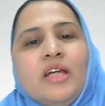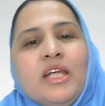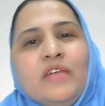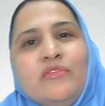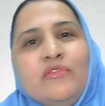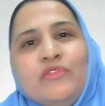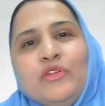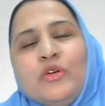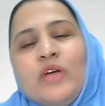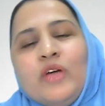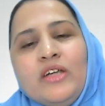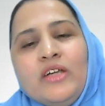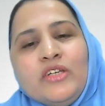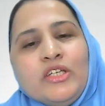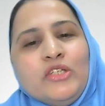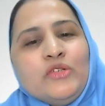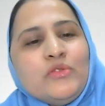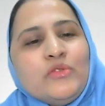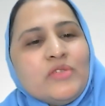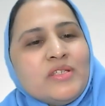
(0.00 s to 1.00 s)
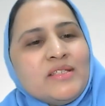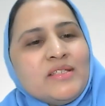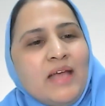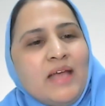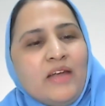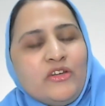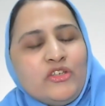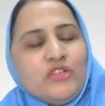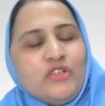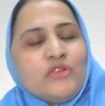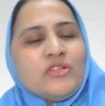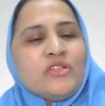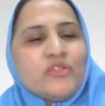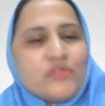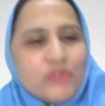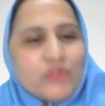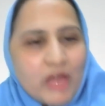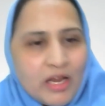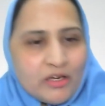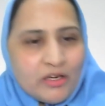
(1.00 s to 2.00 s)
If you continue to set your
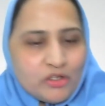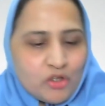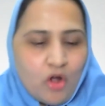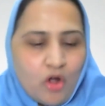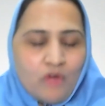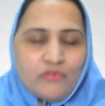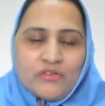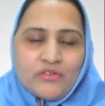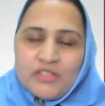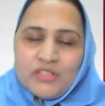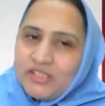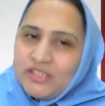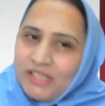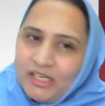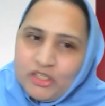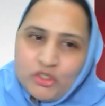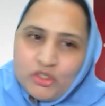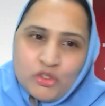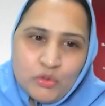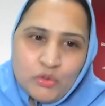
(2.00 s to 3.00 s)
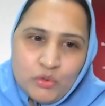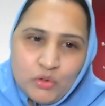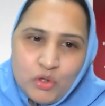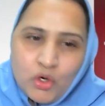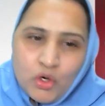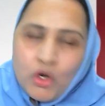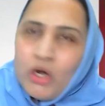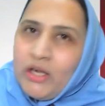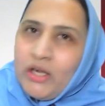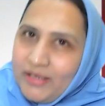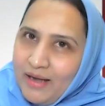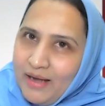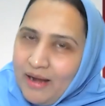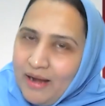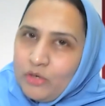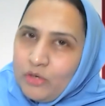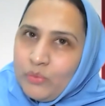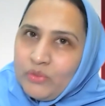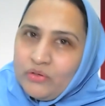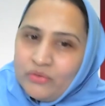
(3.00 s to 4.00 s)
strength of stick to
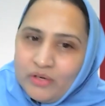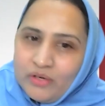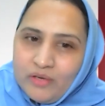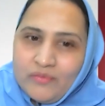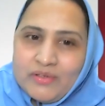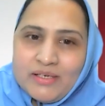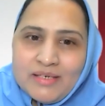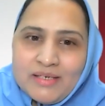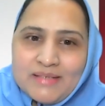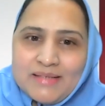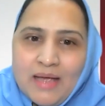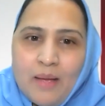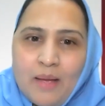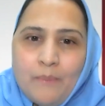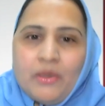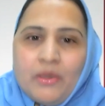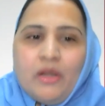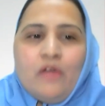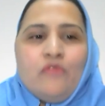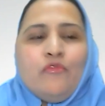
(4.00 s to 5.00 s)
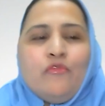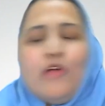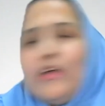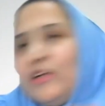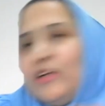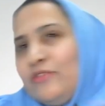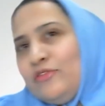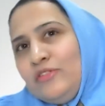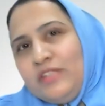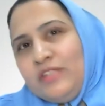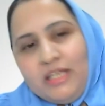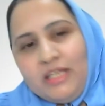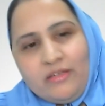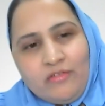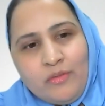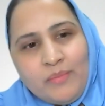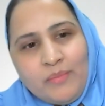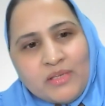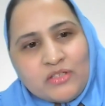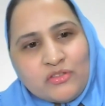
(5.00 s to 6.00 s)
content with relevant example and wonderful
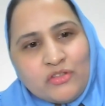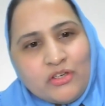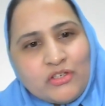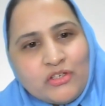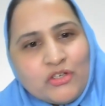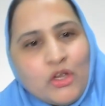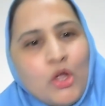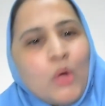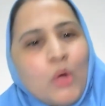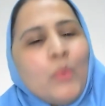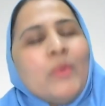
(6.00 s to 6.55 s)
takeaway message